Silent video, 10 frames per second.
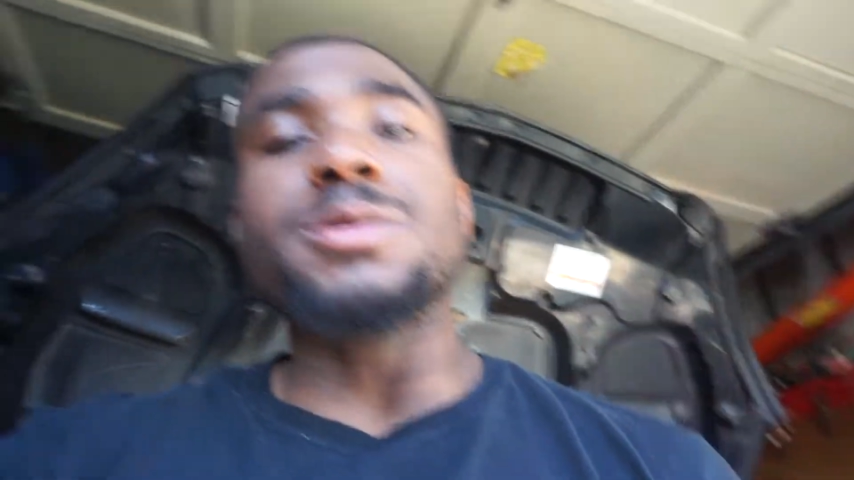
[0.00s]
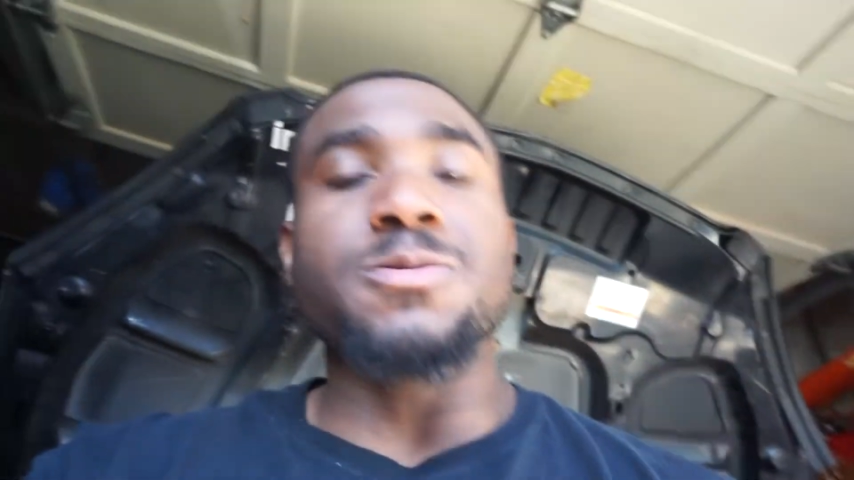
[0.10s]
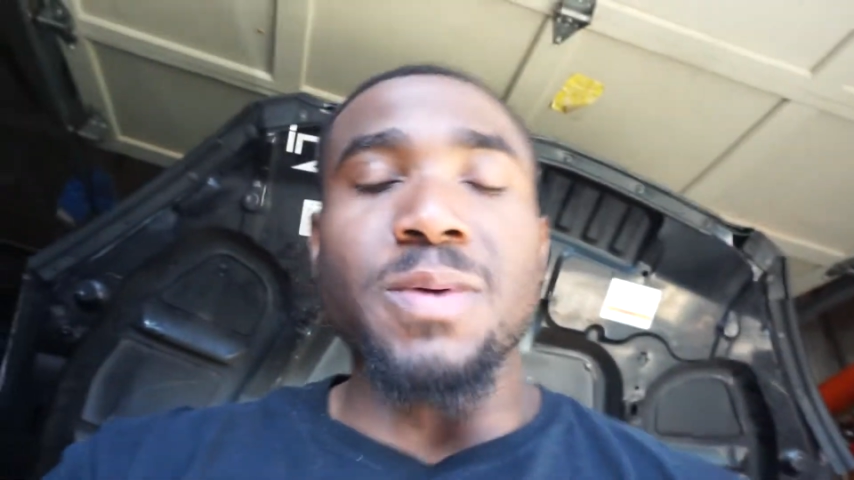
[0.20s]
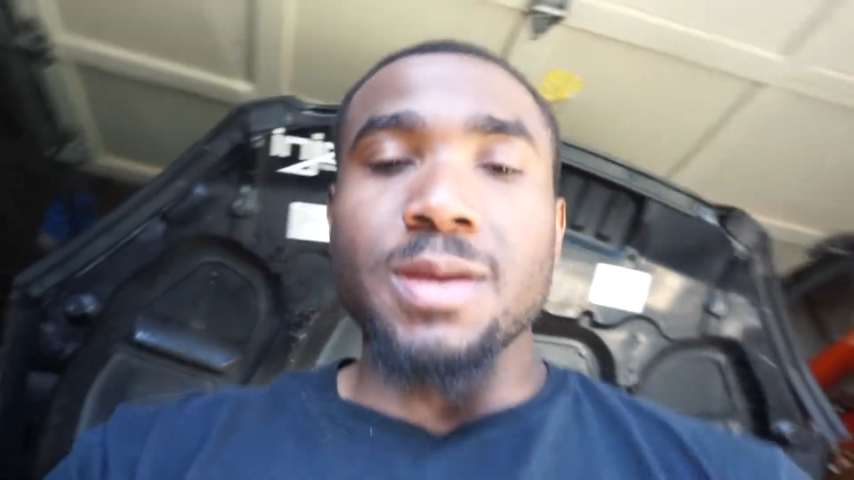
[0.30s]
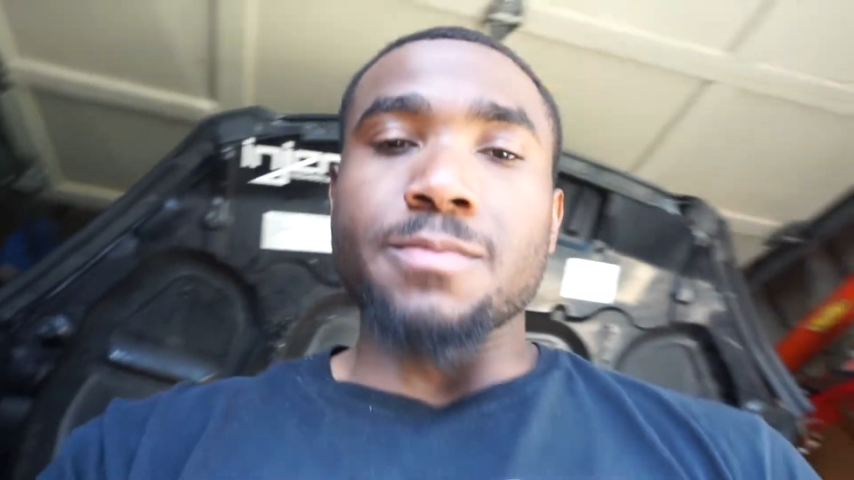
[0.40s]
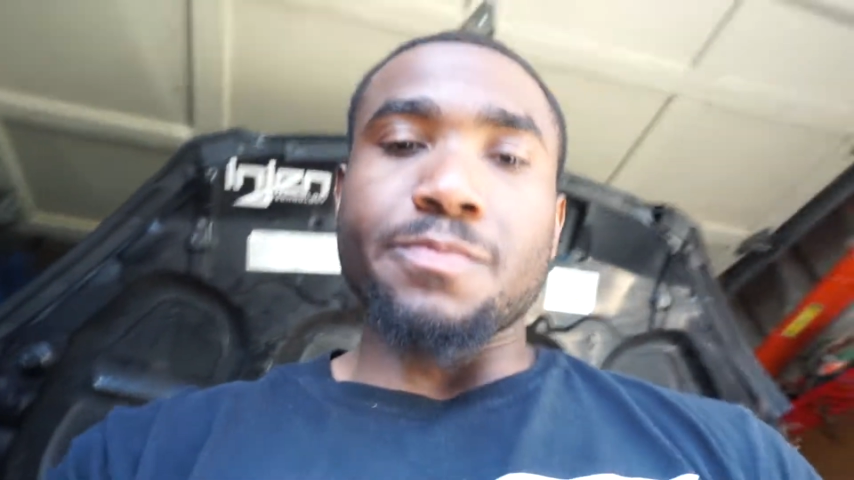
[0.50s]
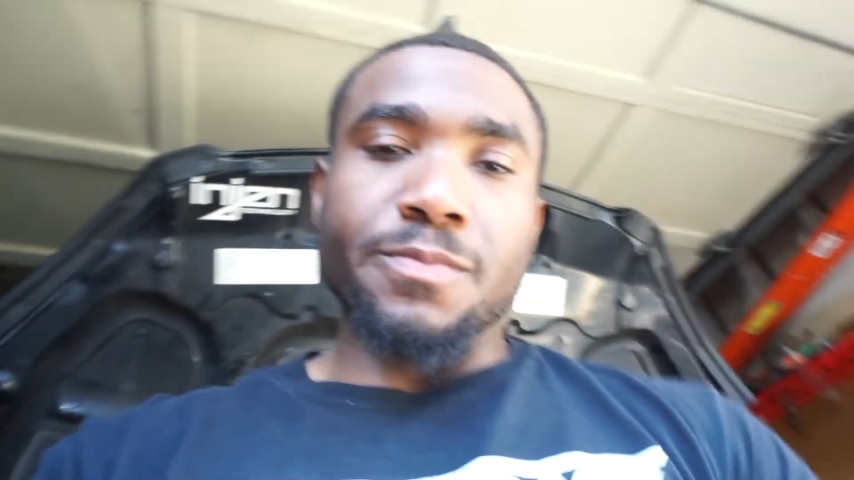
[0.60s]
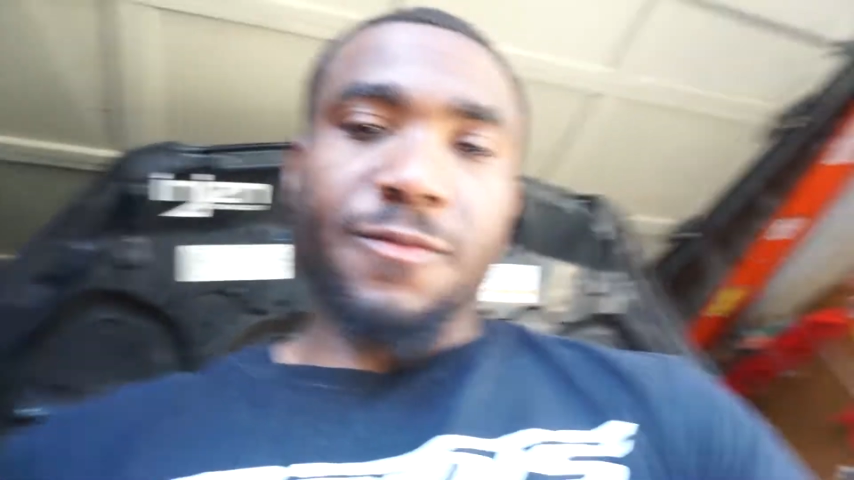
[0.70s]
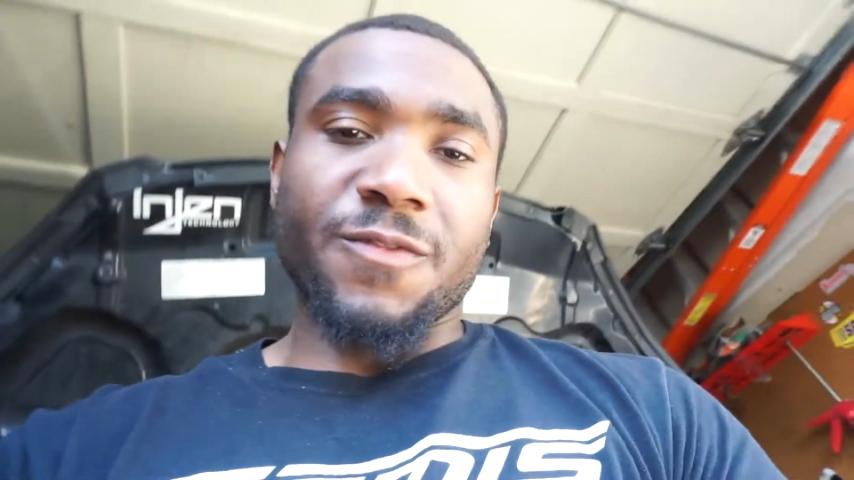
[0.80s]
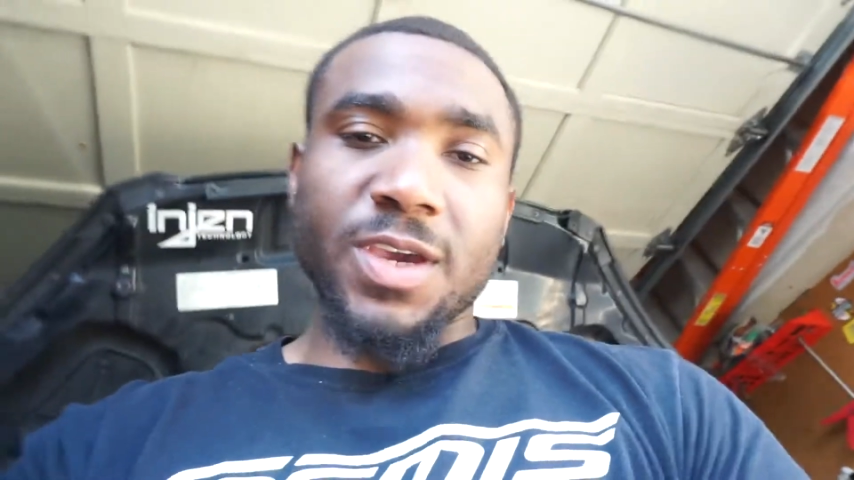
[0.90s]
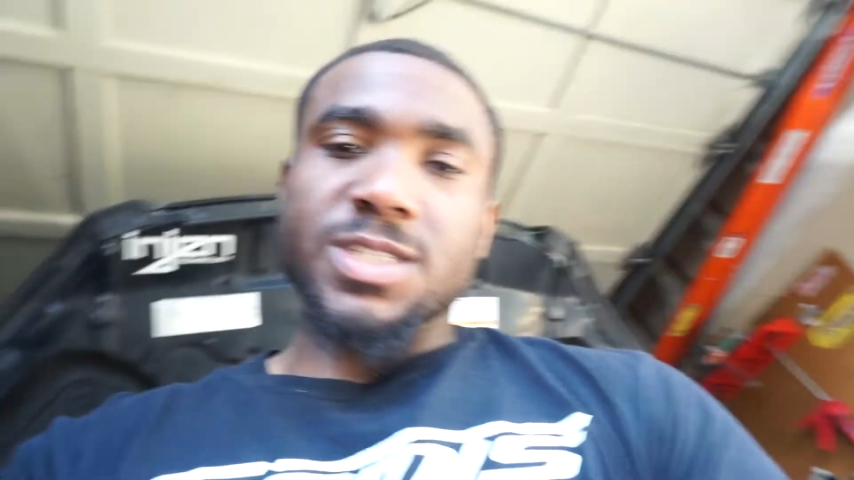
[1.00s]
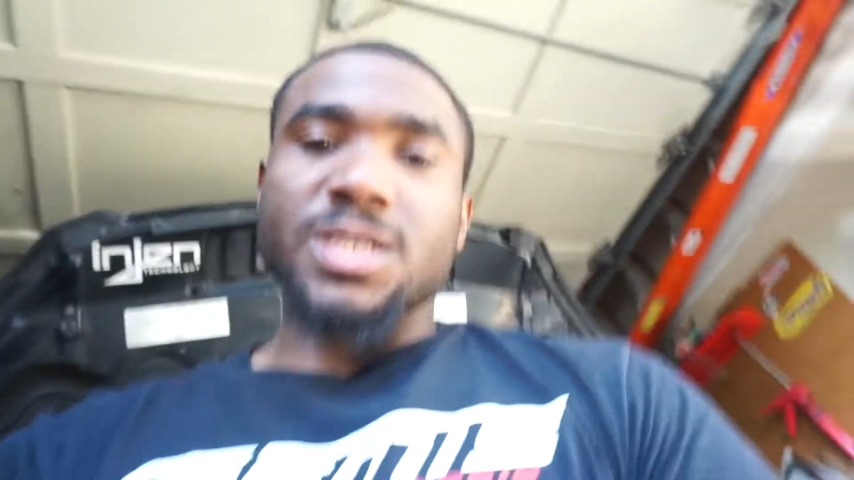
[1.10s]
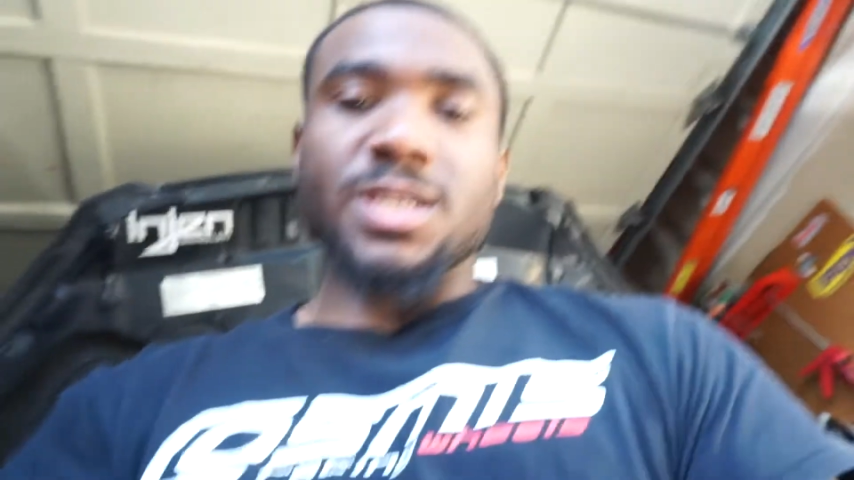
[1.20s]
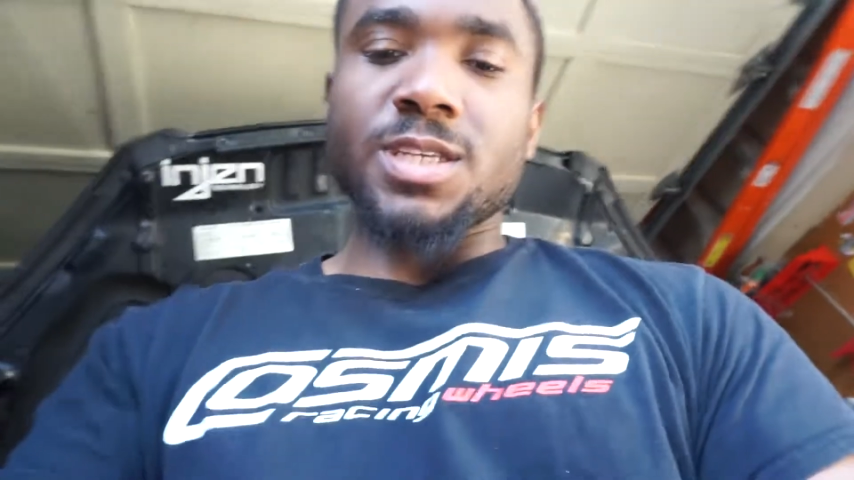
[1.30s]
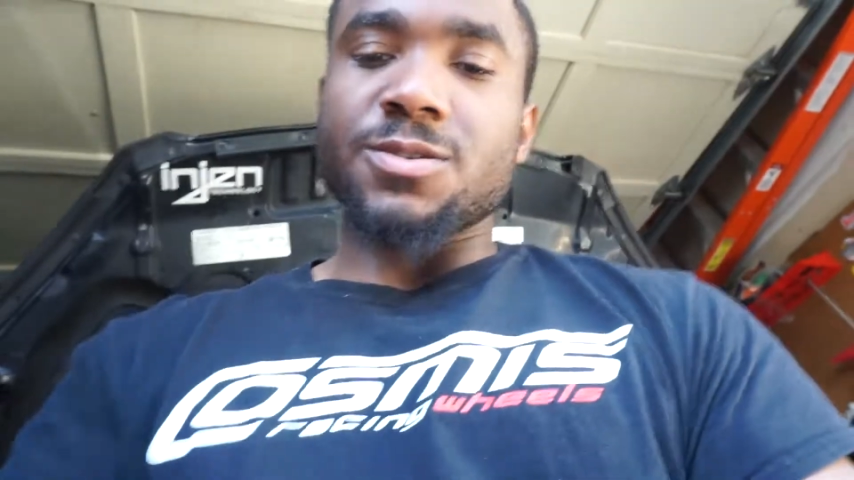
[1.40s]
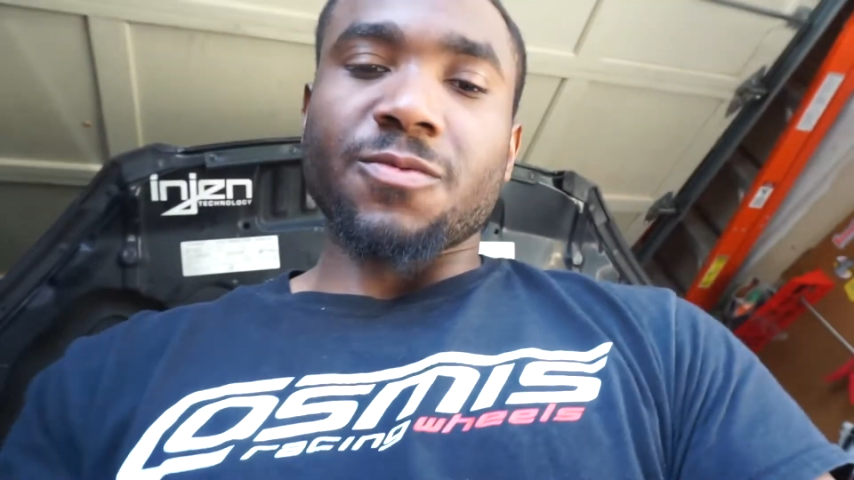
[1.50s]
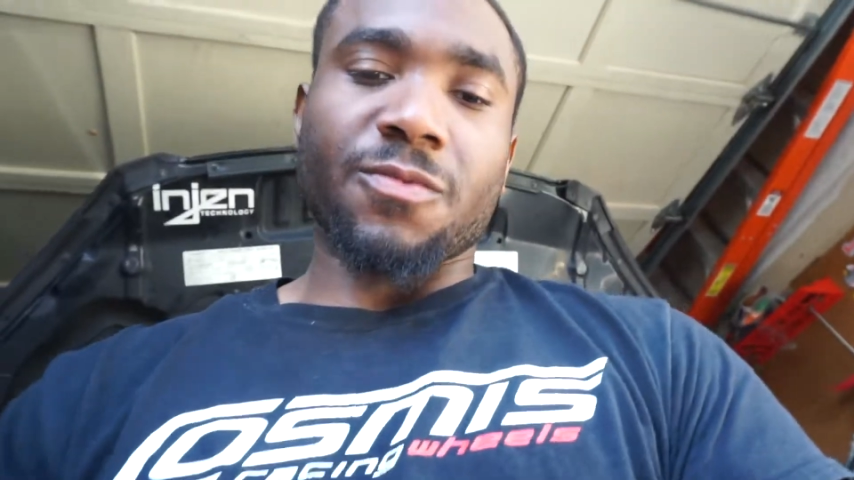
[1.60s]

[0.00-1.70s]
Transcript: spend fixing this